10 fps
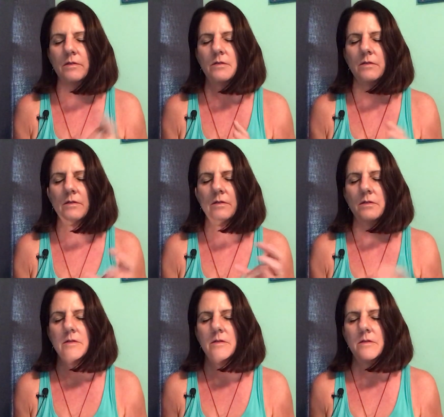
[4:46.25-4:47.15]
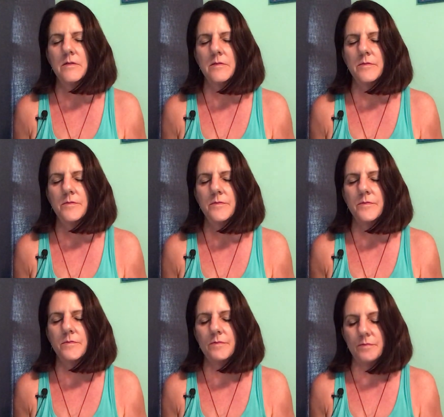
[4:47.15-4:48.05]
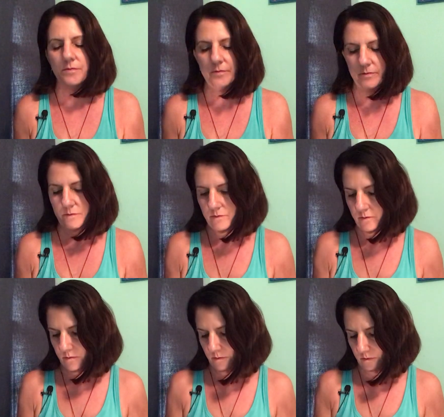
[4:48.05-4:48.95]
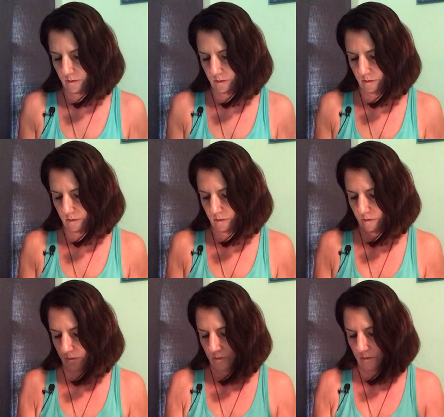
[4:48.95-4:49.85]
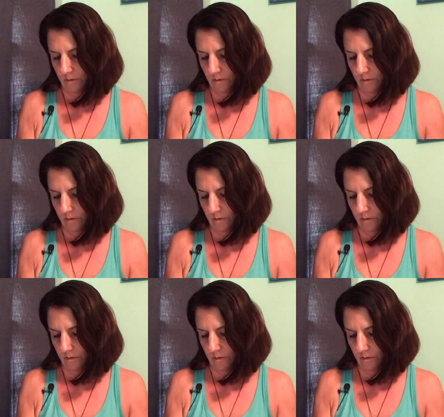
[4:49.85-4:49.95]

[no speech]